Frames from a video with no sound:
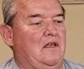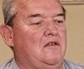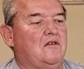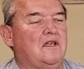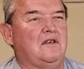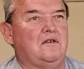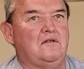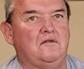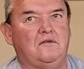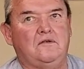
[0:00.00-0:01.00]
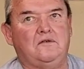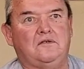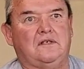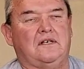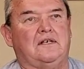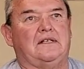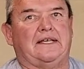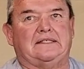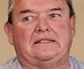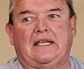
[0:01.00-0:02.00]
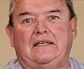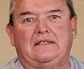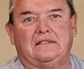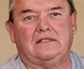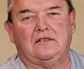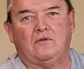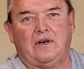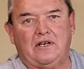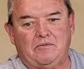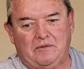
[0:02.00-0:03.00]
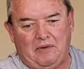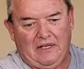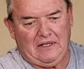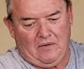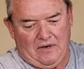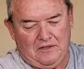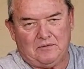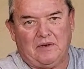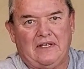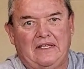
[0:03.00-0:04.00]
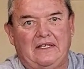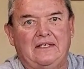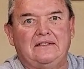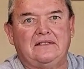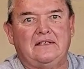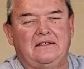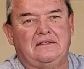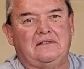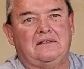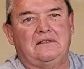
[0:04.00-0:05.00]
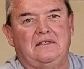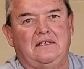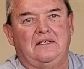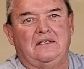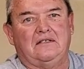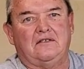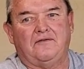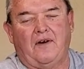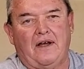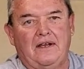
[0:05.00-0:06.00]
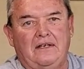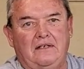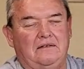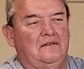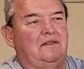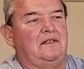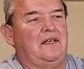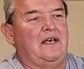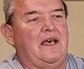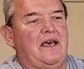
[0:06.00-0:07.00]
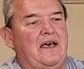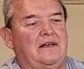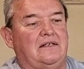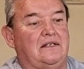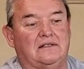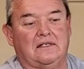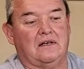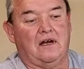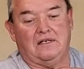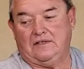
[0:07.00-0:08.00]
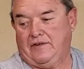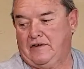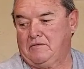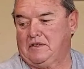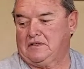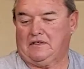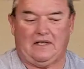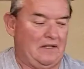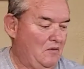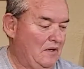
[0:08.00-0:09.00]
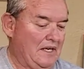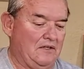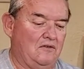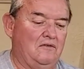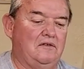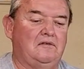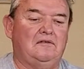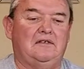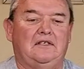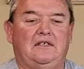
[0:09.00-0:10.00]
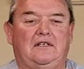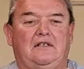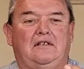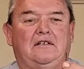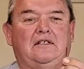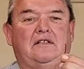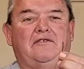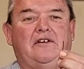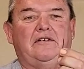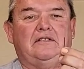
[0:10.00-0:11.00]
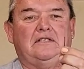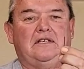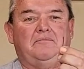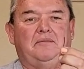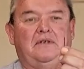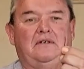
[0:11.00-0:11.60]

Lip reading: You can use like stainless steel wire, but baling wire is probably the easiest to find, and it doesn't cost very much. And then what I do, look at the very tip.